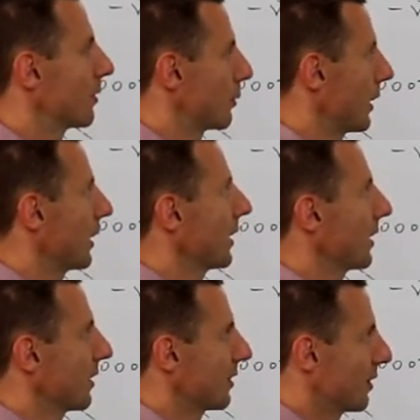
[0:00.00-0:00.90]

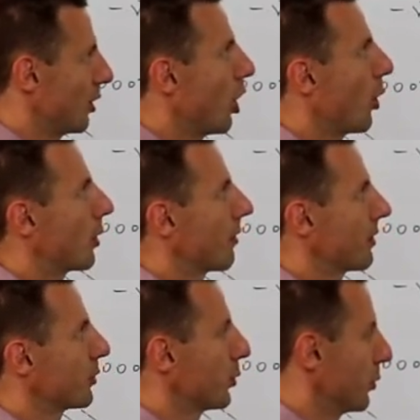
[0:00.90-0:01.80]
really lower
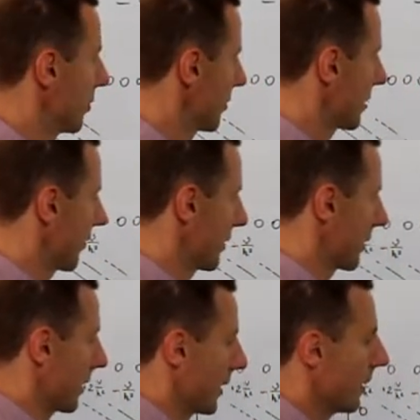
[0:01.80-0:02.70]
than two,
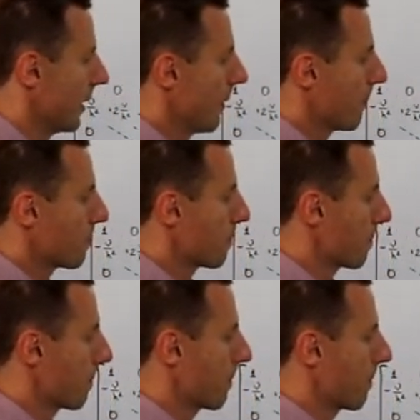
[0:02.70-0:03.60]
definitely.
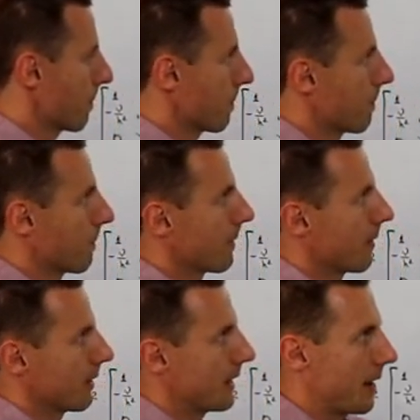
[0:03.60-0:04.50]
Mm,
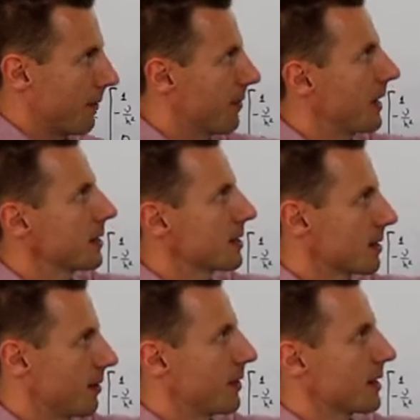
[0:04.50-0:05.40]
yeah,
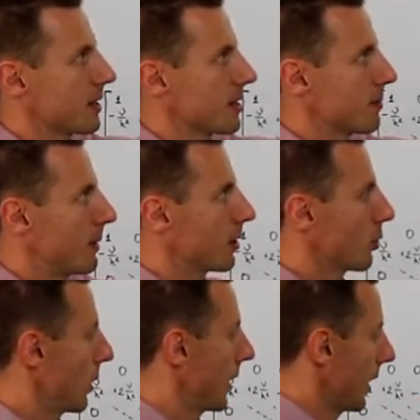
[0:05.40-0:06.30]
that's, that's a
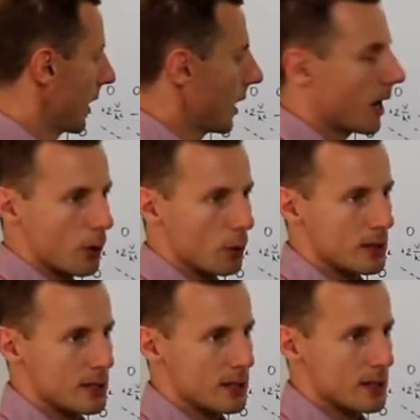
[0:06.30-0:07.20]
smart way. I
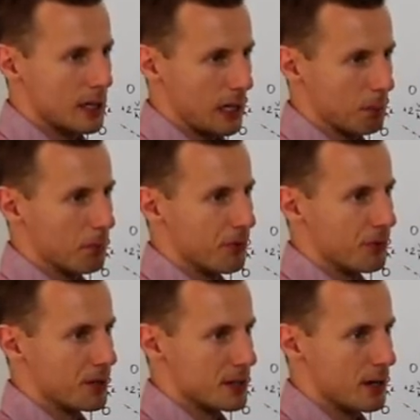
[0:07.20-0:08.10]
will skip
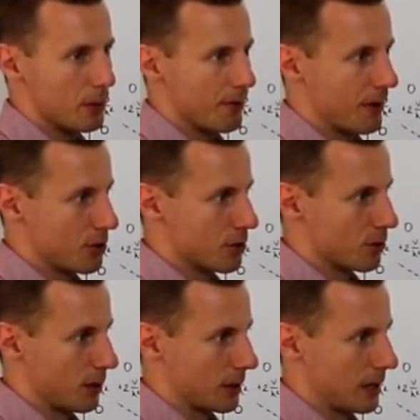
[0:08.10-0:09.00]
this
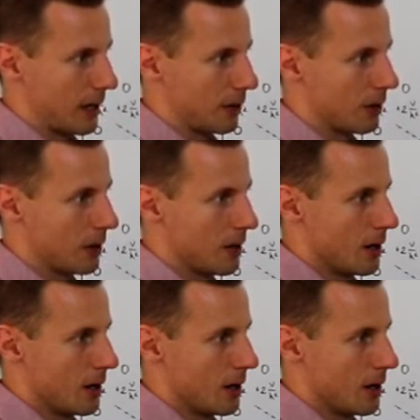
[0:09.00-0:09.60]
derivation right now.